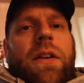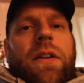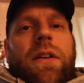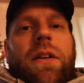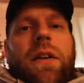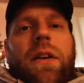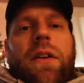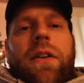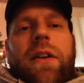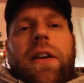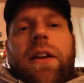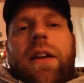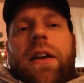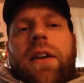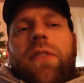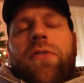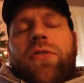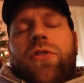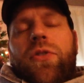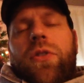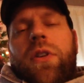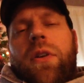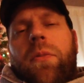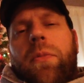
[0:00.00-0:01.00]
All right, I've
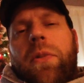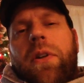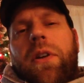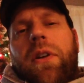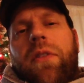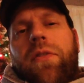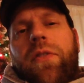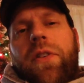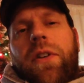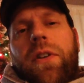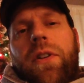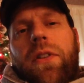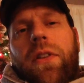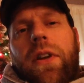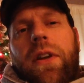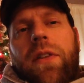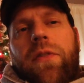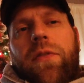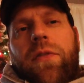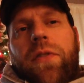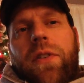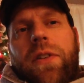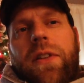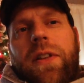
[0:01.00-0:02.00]
chewed up enough of your
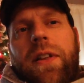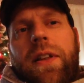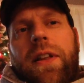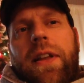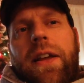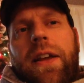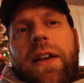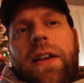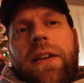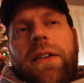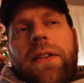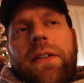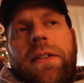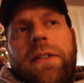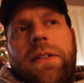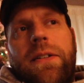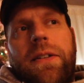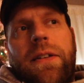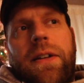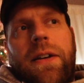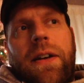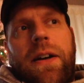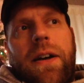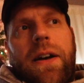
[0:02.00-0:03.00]
life for today.
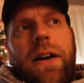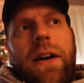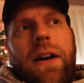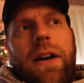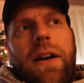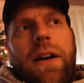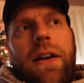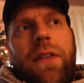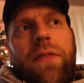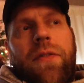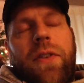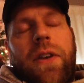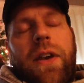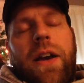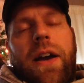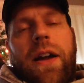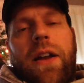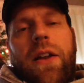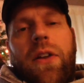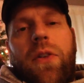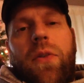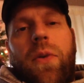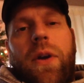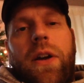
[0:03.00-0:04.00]
If you got
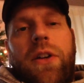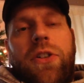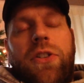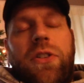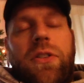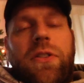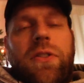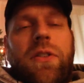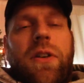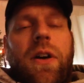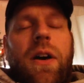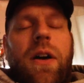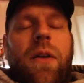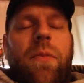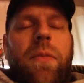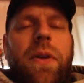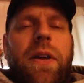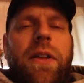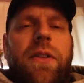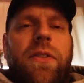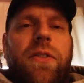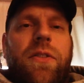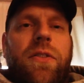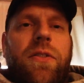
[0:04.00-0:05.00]
any questions,
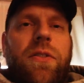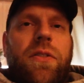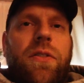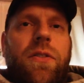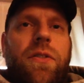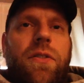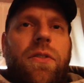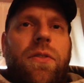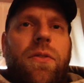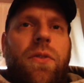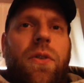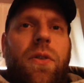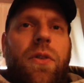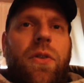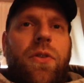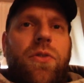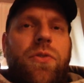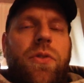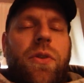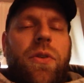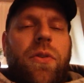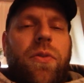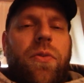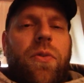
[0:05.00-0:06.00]
comments, you know the
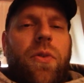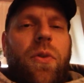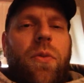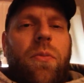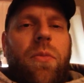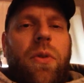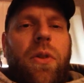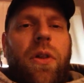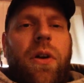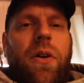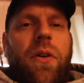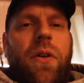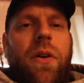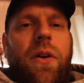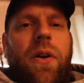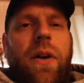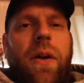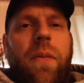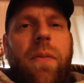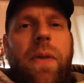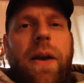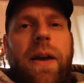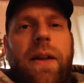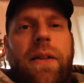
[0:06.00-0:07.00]
drill. Throw them below. I'll
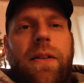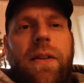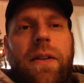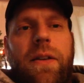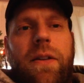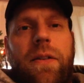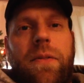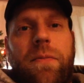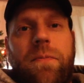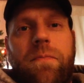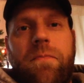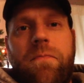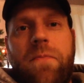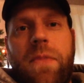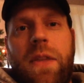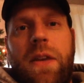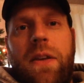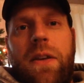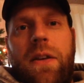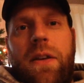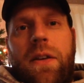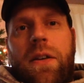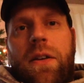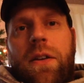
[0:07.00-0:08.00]
get back to you.
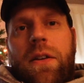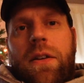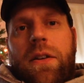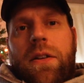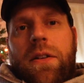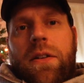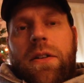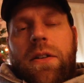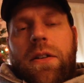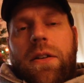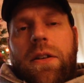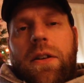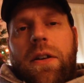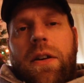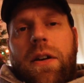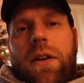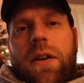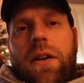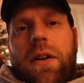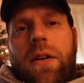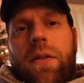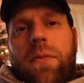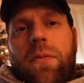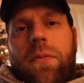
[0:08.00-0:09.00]

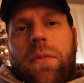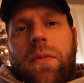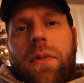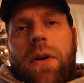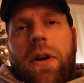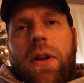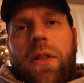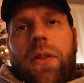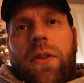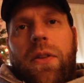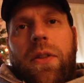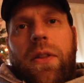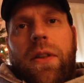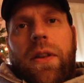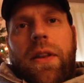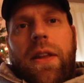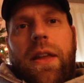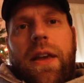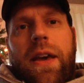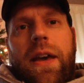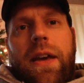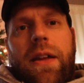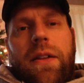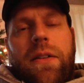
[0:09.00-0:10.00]
Other than
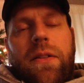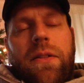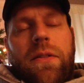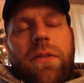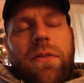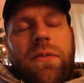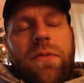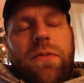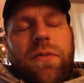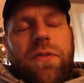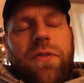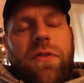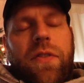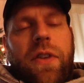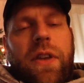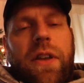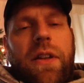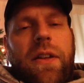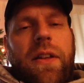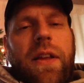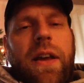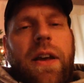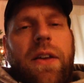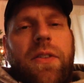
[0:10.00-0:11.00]
that,
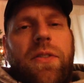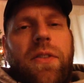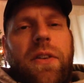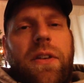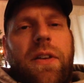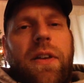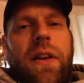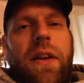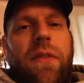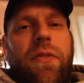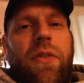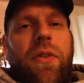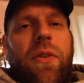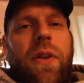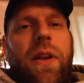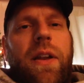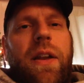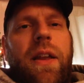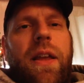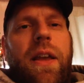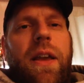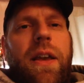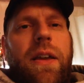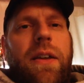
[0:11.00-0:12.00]
fantastic. Have a great
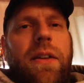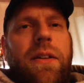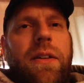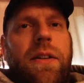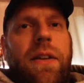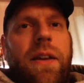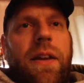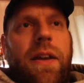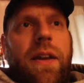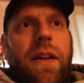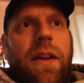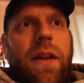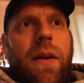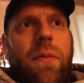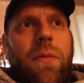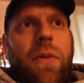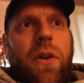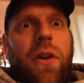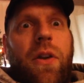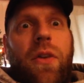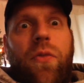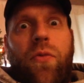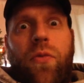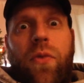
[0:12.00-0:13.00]
day, and I'm
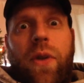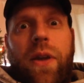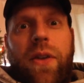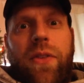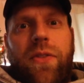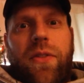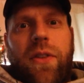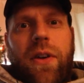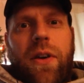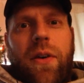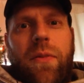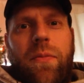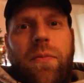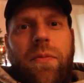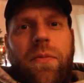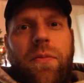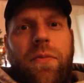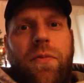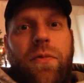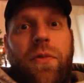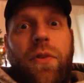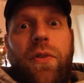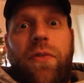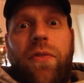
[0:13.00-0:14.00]
going to rest up
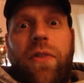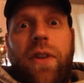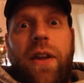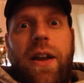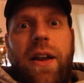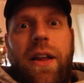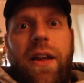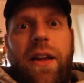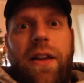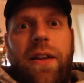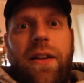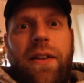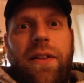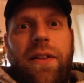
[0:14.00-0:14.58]
for Friday.